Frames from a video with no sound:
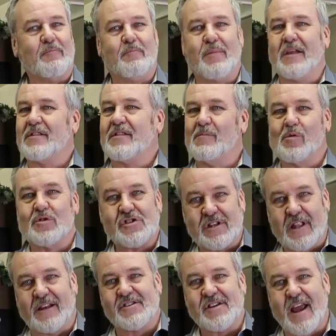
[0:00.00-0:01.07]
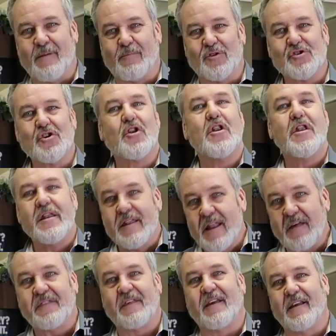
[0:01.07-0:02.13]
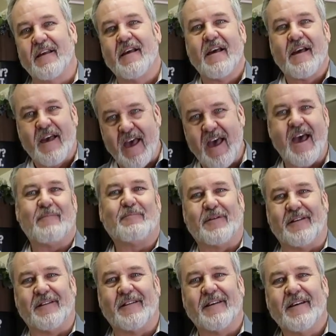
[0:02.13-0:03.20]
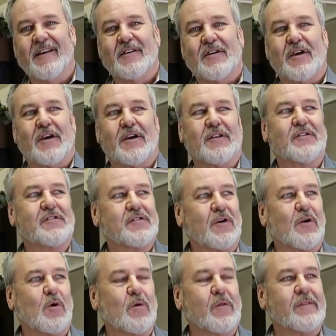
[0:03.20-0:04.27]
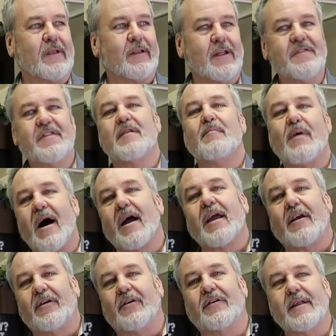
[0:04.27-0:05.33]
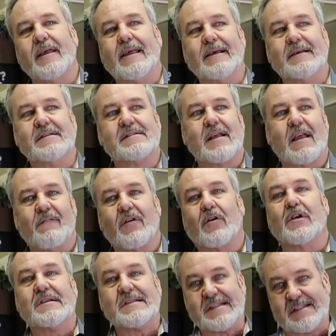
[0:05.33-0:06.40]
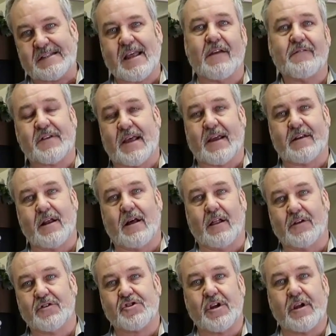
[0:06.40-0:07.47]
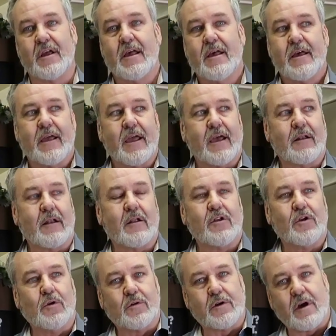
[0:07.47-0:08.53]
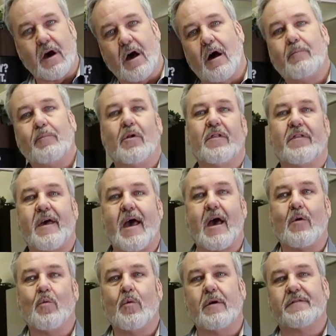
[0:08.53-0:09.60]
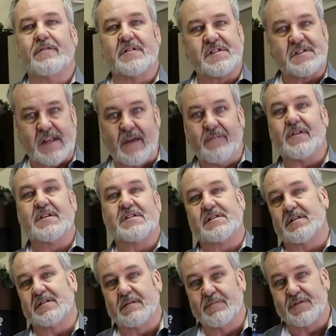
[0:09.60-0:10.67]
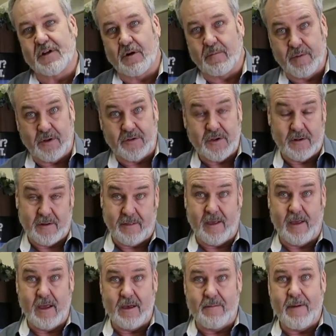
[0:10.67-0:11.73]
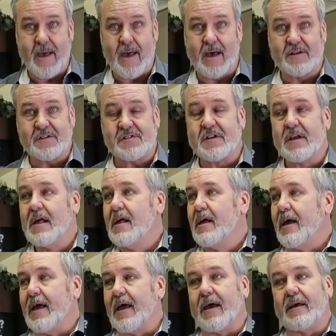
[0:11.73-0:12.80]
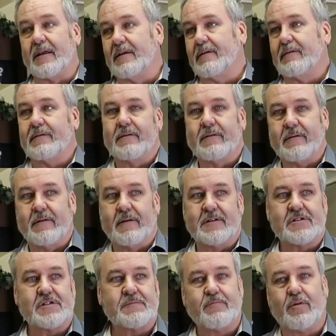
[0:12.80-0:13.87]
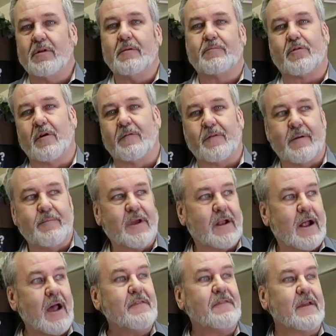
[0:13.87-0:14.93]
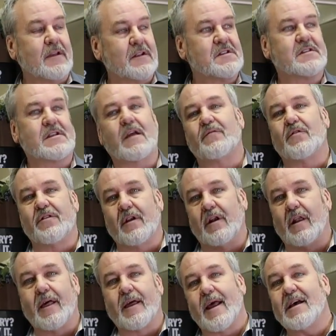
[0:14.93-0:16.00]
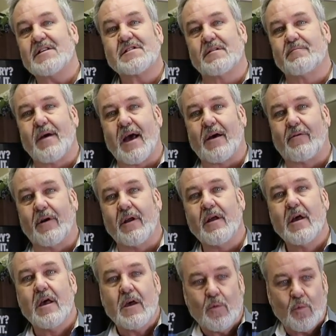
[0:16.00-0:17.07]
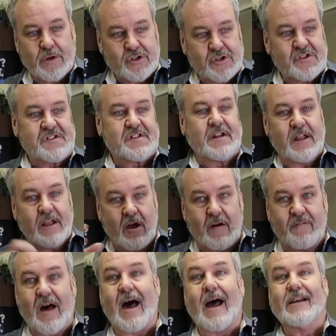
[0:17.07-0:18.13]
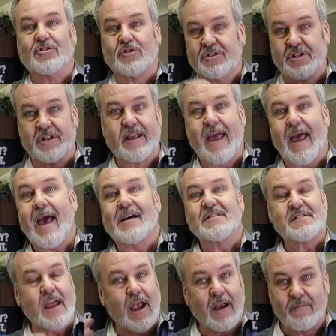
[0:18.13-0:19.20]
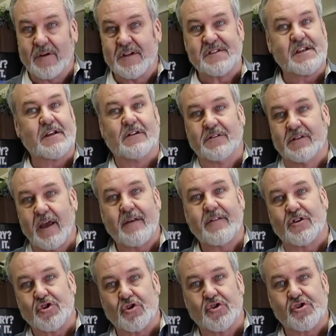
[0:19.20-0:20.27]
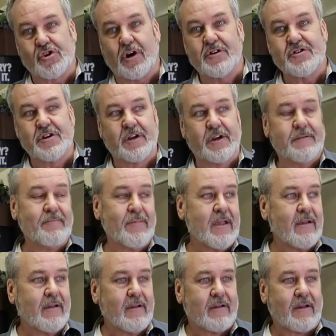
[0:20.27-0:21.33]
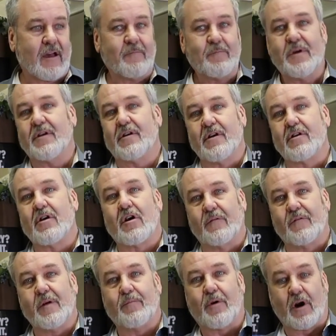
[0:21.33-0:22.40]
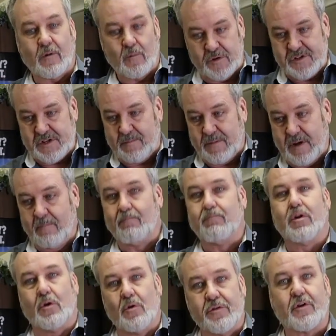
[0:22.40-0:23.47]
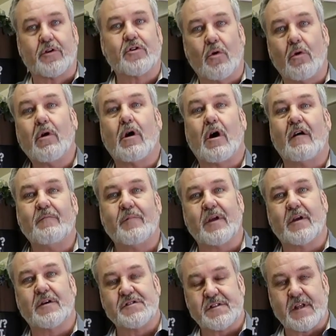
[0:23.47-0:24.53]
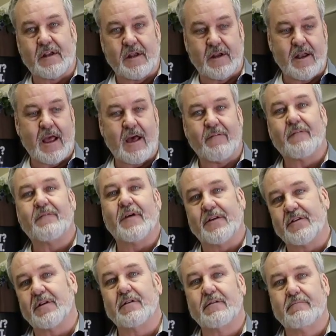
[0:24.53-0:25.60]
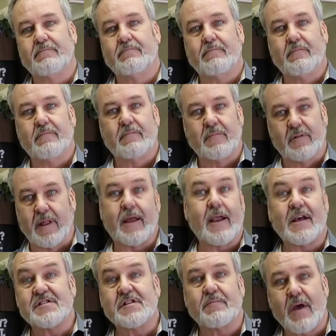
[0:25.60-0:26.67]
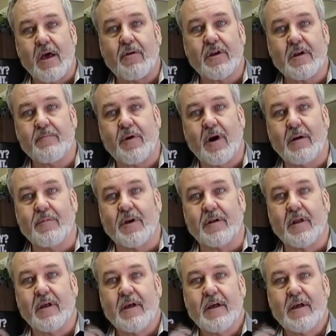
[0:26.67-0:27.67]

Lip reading: beat them with sledgehammers. Nothing happened. And so the lithium iron is a very safe technology. And you couple that with the safety systems that are built into the EMS, and it's just bulletproof. I mean, I think it's safer than a lead acid battery, which is sending off hydrogen gas every single day that you're charging it. I've been in an RV park where somebody blew their door off because they didn't have a vented lead acid battery compartment.